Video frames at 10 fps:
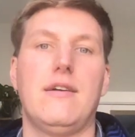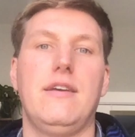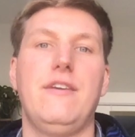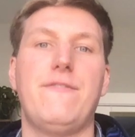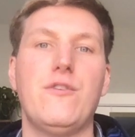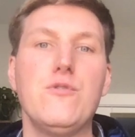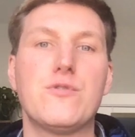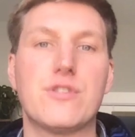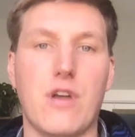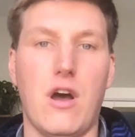If you
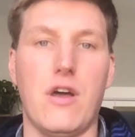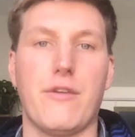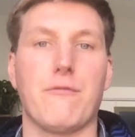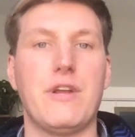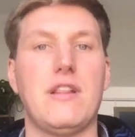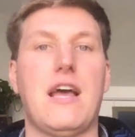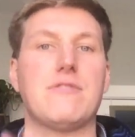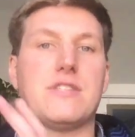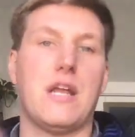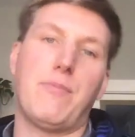saw the read
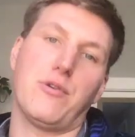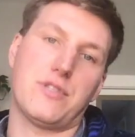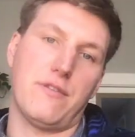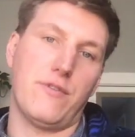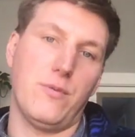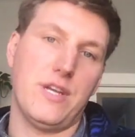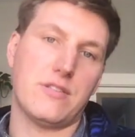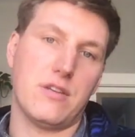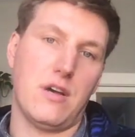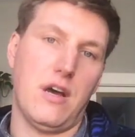alouds that I posted a few
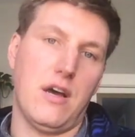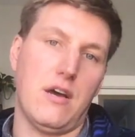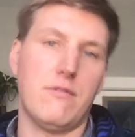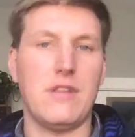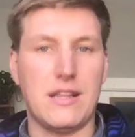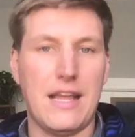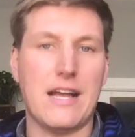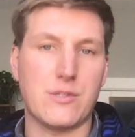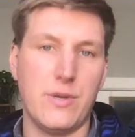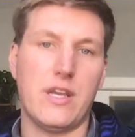weeks, like
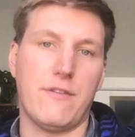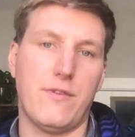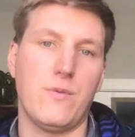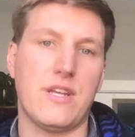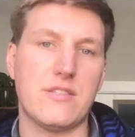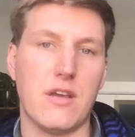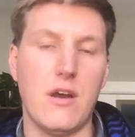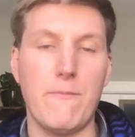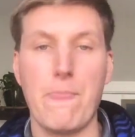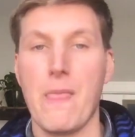last week and a few weeks
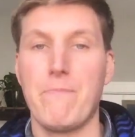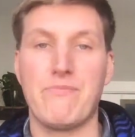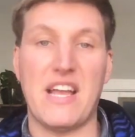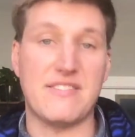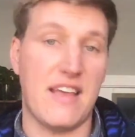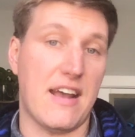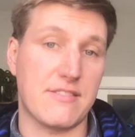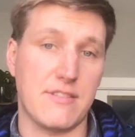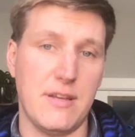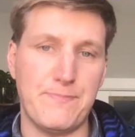ago, that's
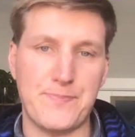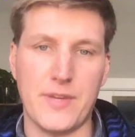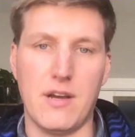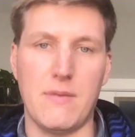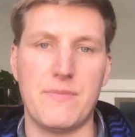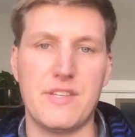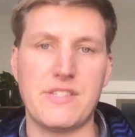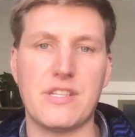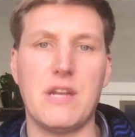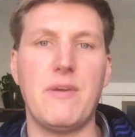excellent. This
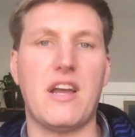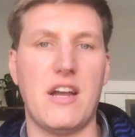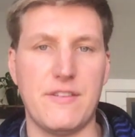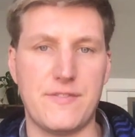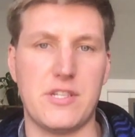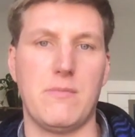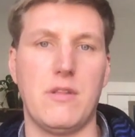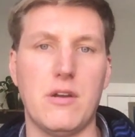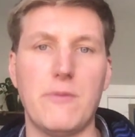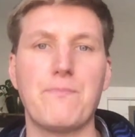is going to be kind of
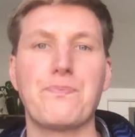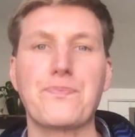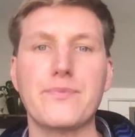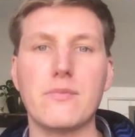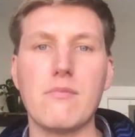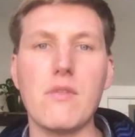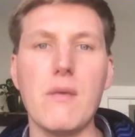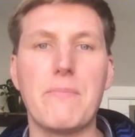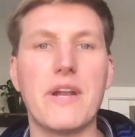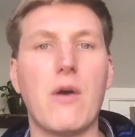similar,
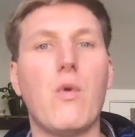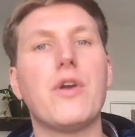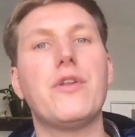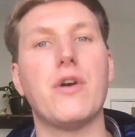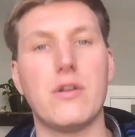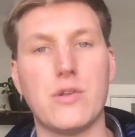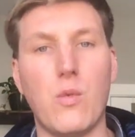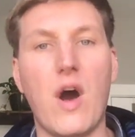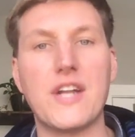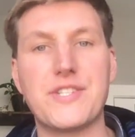but I want you to
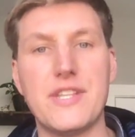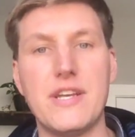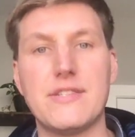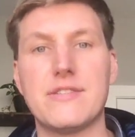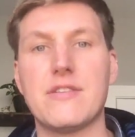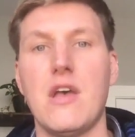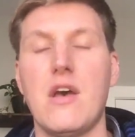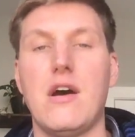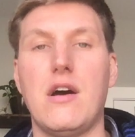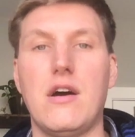watch this
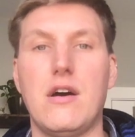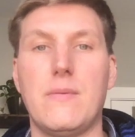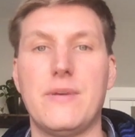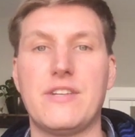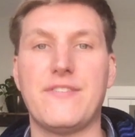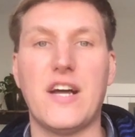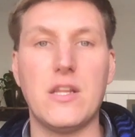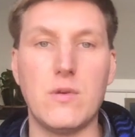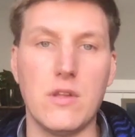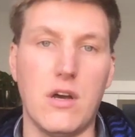and to
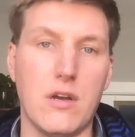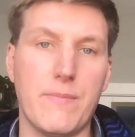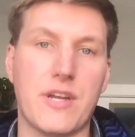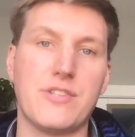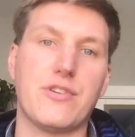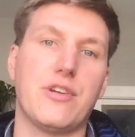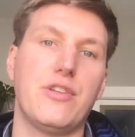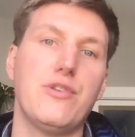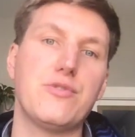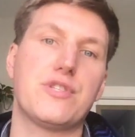follow along because you're going
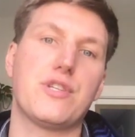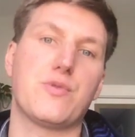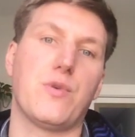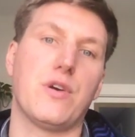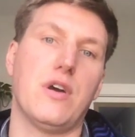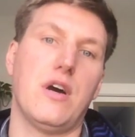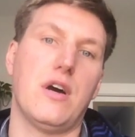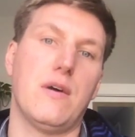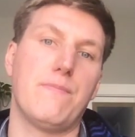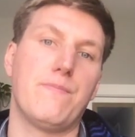to use this
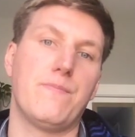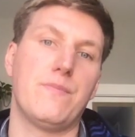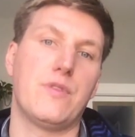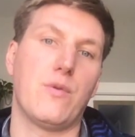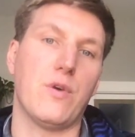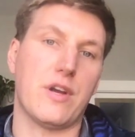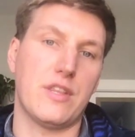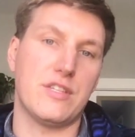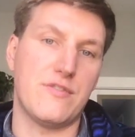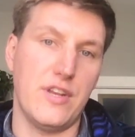the work
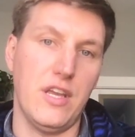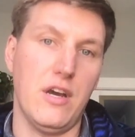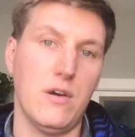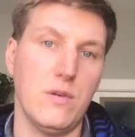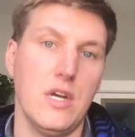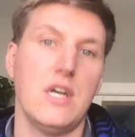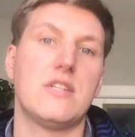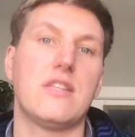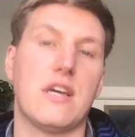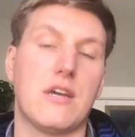in this video
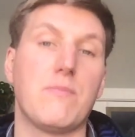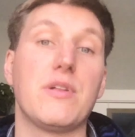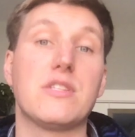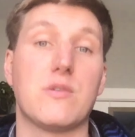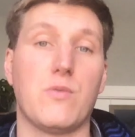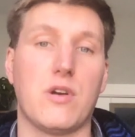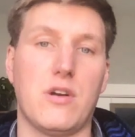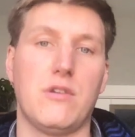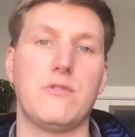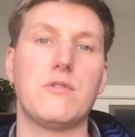to then complete some work
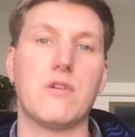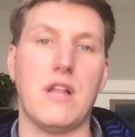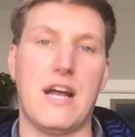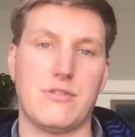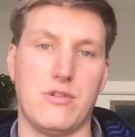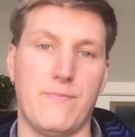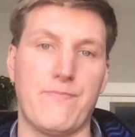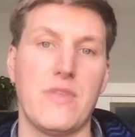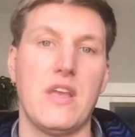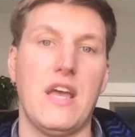on Google Classroom
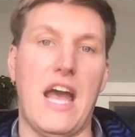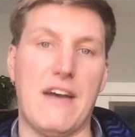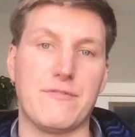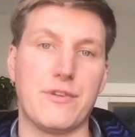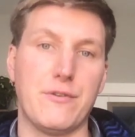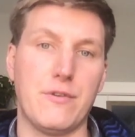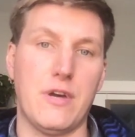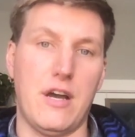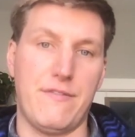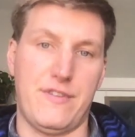after you
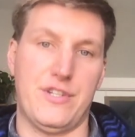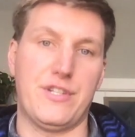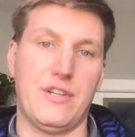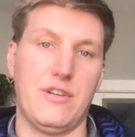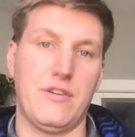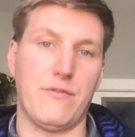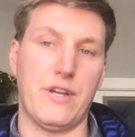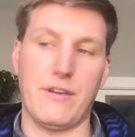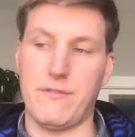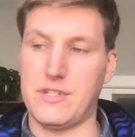finish your
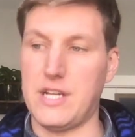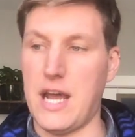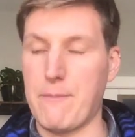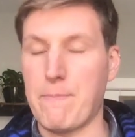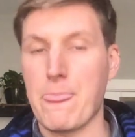reading for today.